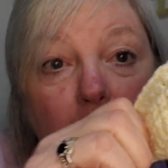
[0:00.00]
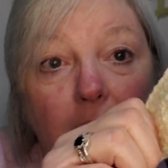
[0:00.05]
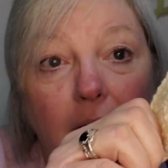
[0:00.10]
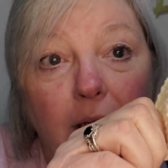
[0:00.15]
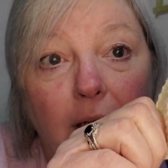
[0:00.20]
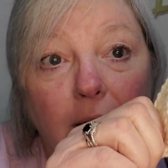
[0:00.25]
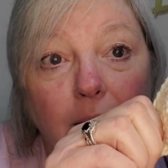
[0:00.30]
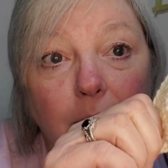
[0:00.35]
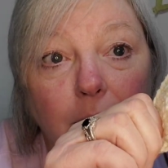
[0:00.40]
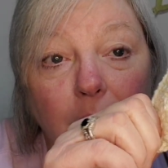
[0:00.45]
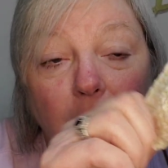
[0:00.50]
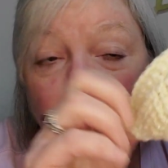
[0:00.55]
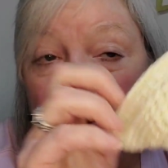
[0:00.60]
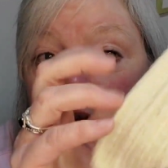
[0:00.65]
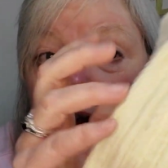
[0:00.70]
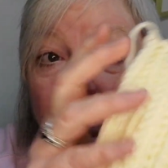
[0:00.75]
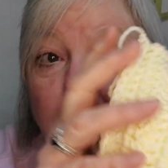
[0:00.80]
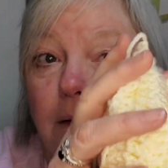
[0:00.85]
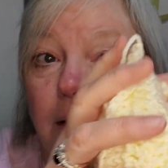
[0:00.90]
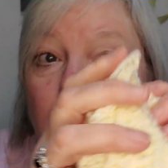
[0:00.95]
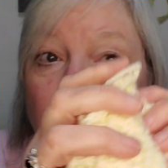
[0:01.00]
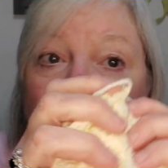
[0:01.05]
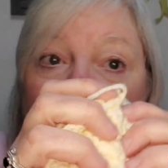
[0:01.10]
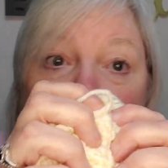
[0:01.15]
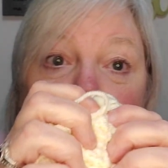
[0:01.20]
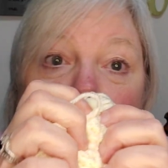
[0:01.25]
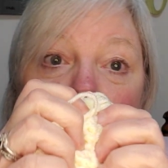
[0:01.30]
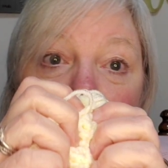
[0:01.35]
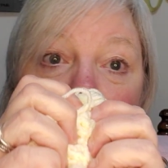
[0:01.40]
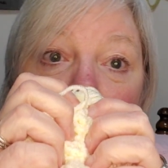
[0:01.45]
and I like, I
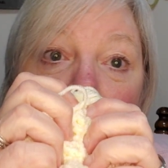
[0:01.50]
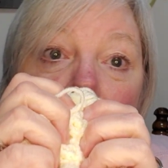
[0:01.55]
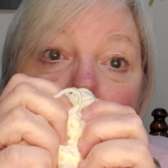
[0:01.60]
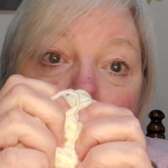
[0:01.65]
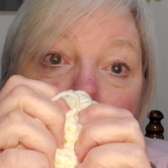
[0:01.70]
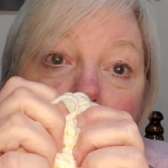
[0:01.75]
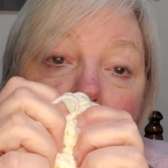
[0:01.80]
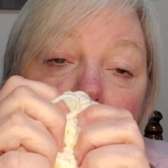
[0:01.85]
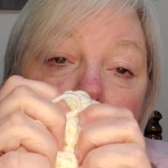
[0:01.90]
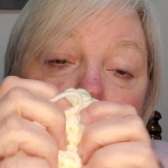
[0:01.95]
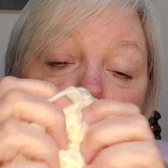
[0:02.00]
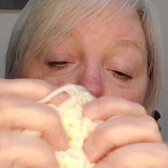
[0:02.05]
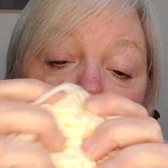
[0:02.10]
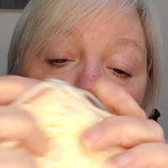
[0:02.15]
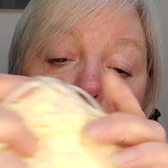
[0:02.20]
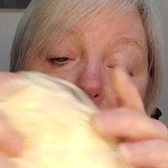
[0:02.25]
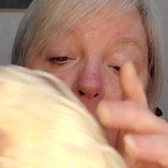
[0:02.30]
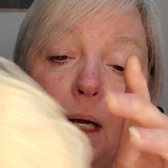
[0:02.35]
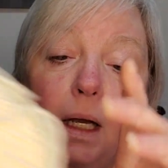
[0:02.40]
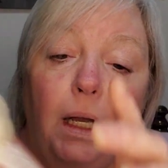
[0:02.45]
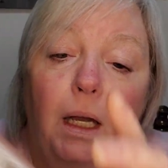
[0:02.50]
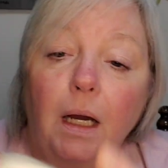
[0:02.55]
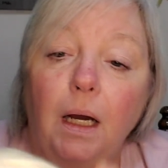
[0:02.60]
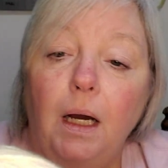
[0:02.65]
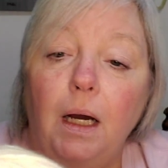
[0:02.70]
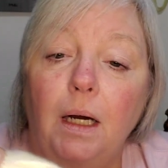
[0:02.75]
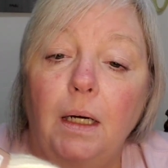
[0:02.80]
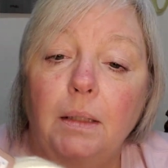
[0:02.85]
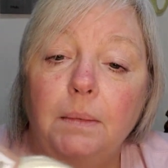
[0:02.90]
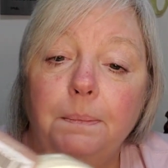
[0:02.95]
really like it.
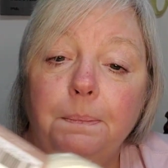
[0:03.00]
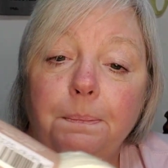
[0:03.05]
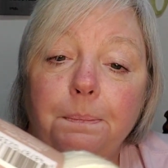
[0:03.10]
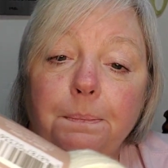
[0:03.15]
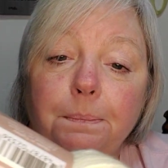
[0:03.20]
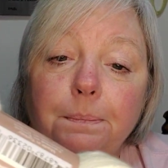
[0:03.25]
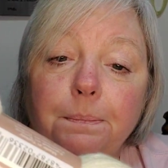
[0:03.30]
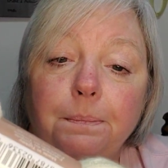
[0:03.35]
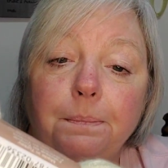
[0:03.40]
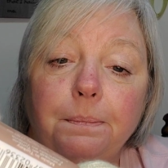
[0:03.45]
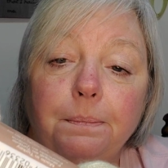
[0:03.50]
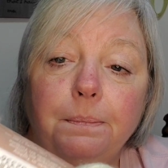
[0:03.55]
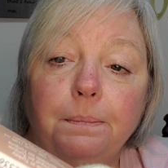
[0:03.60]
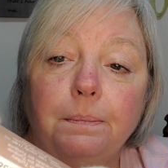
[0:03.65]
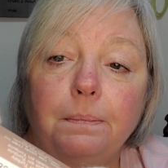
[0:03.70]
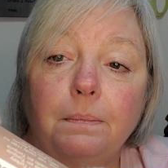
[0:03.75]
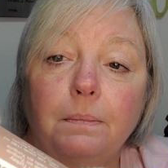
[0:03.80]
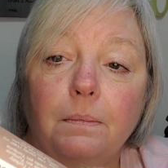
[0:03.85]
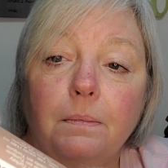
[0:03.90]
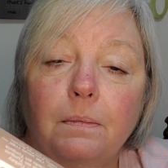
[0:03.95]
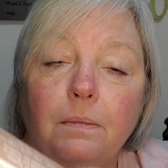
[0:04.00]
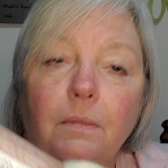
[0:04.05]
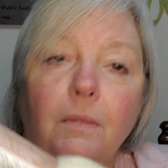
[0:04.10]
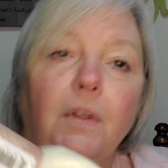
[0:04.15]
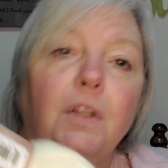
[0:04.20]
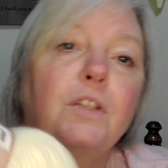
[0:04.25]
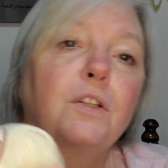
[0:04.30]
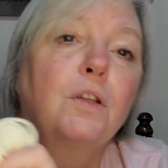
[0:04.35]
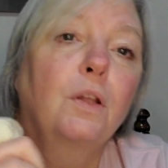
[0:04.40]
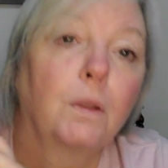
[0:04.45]
Um,
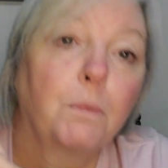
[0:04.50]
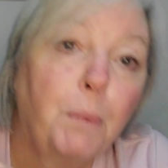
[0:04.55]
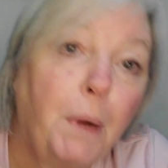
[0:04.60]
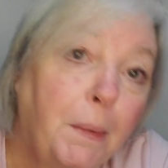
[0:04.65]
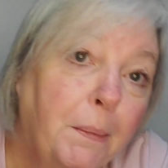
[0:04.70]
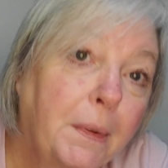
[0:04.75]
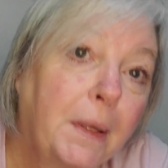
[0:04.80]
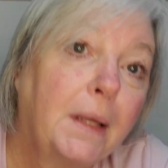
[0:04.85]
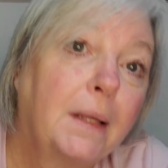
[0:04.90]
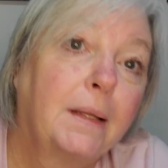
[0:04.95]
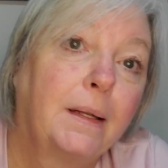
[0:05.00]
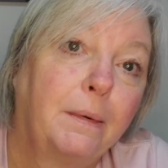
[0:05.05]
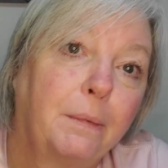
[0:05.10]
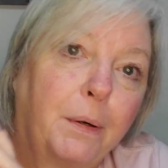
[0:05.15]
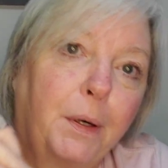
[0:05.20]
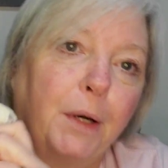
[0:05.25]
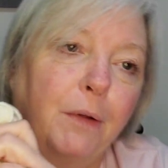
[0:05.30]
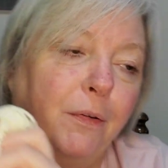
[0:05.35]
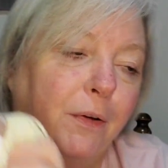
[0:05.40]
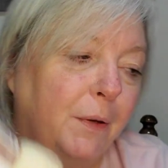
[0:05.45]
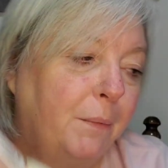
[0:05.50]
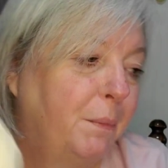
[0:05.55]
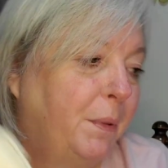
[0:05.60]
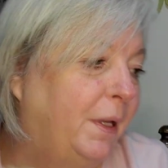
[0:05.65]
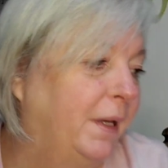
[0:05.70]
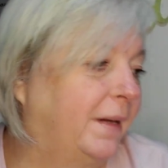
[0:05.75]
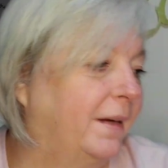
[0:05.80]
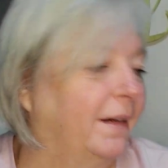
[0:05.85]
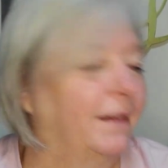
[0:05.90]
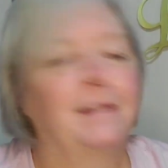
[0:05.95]
so they probably get rid of it
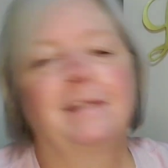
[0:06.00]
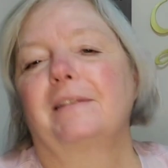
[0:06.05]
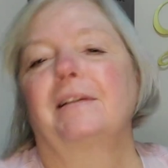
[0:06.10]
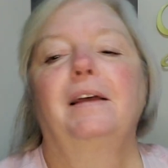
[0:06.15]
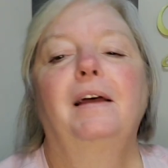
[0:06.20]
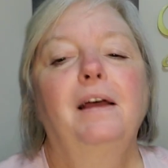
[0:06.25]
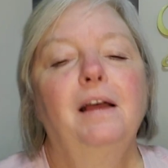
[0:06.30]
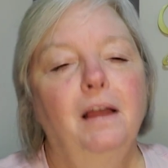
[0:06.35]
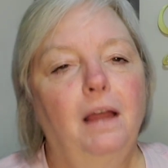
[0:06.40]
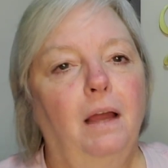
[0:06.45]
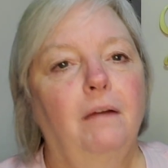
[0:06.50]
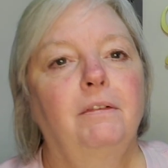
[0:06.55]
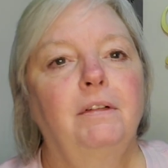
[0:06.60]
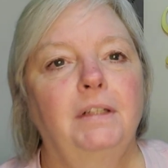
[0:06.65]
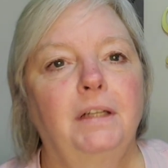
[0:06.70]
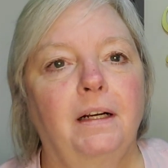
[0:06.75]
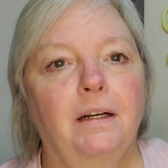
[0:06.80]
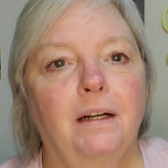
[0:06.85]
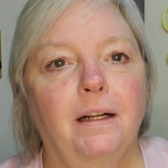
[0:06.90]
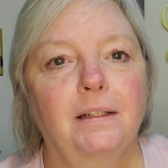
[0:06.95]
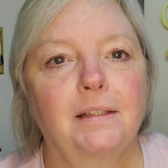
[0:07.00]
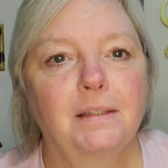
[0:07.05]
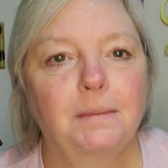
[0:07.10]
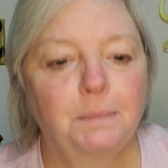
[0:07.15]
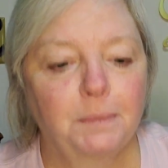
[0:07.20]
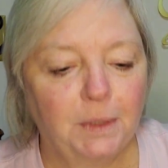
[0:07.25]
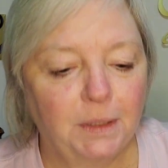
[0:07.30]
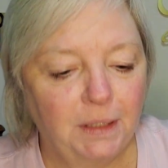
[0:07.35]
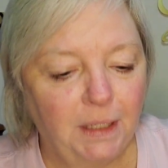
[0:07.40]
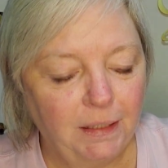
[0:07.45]
because every yarn I
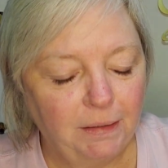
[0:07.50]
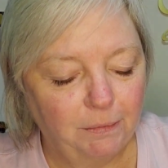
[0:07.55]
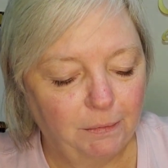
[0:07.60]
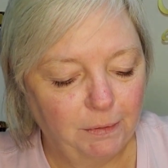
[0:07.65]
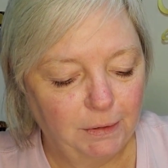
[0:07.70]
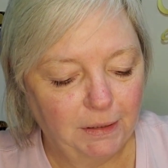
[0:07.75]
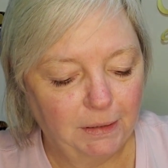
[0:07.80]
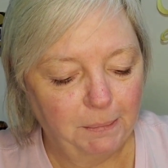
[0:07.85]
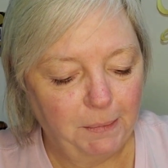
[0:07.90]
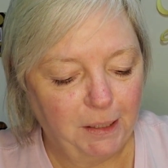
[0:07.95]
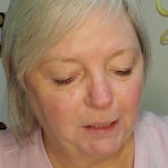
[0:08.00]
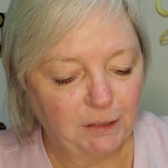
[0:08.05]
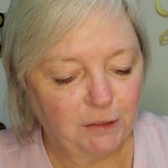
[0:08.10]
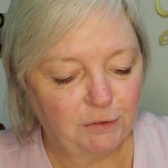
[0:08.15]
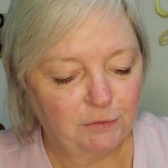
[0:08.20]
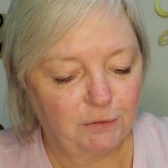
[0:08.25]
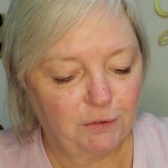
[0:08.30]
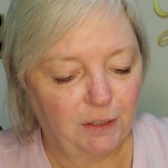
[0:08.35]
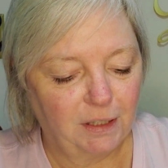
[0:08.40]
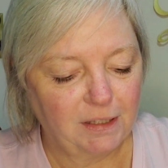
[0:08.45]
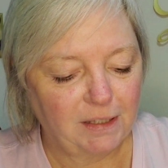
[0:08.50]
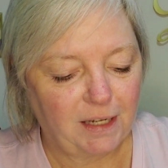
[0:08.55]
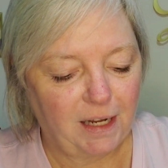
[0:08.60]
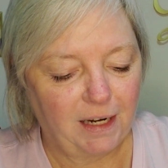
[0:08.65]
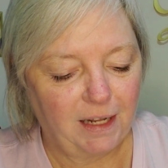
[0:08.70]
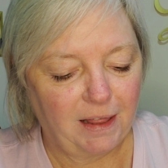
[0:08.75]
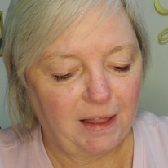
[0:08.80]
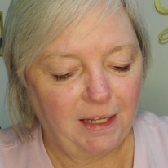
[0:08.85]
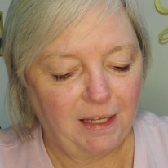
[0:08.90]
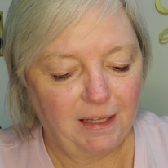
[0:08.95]
seem to like really much for this kind
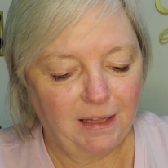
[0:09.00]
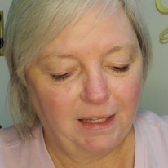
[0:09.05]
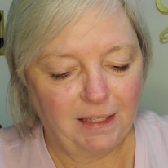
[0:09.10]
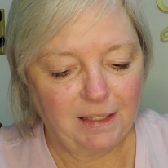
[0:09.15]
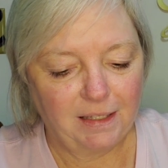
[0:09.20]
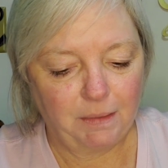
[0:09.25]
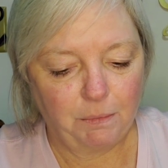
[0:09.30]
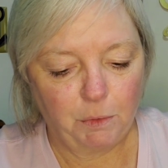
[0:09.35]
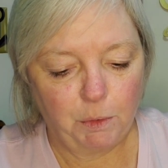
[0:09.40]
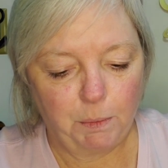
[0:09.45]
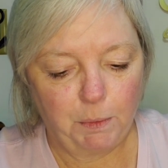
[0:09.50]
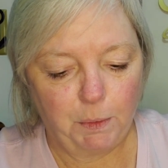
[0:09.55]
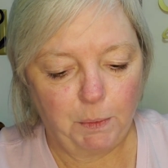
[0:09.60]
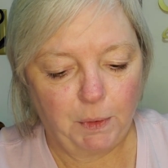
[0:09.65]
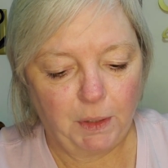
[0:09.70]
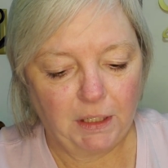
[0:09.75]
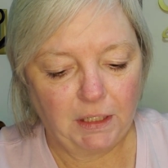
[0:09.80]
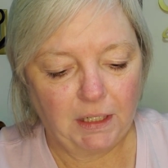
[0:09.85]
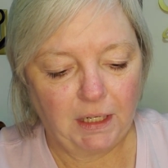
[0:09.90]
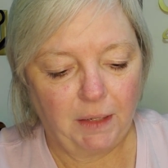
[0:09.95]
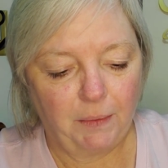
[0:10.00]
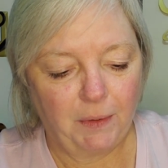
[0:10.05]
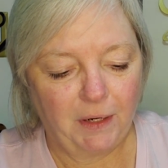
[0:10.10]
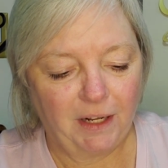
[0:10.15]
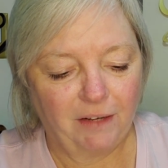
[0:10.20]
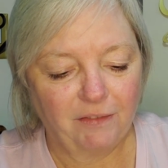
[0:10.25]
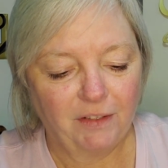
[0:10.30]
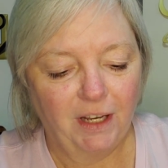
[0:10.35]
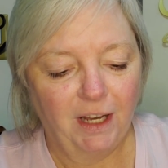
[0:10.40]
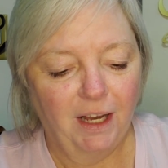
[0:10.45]
of thing, they seem to be wanting to get rid
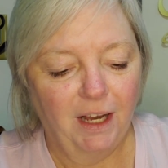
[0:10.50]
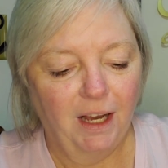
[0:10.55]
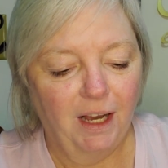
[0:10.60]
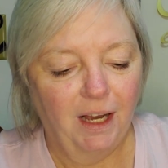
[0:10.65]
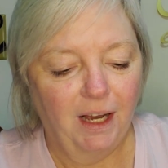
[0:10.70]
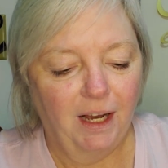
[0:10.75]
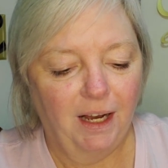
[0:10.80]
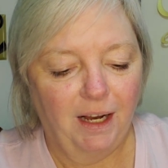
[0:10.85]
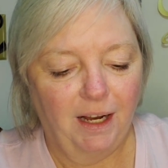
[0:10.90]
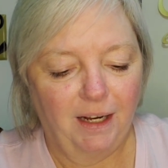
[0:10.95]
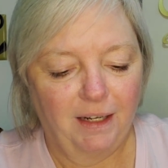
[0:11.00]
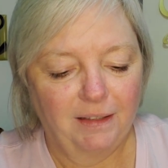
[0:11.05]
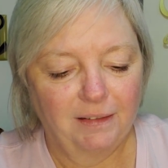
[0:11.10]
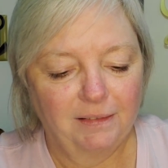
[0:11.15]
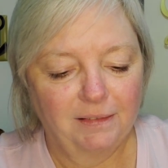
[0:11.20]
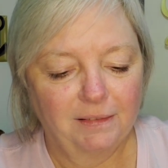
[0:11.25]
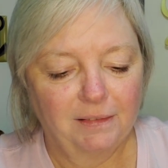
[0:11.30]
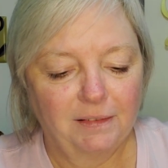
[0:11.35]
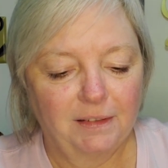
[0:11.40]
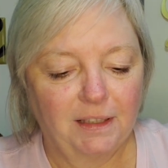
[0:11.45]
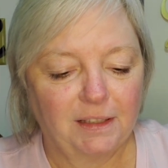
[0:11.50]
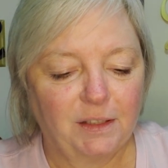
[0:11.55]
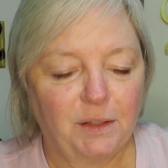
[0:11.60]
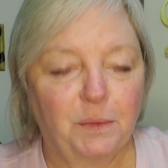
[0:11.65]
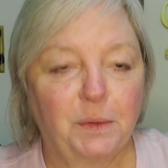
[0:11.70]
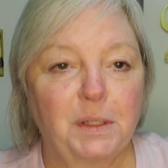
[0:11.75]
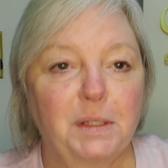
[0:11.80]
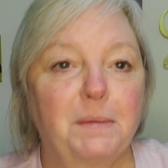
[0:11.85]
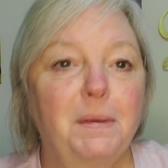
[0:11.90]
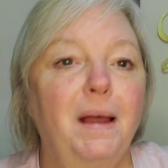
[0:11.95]
of. Um, that's always,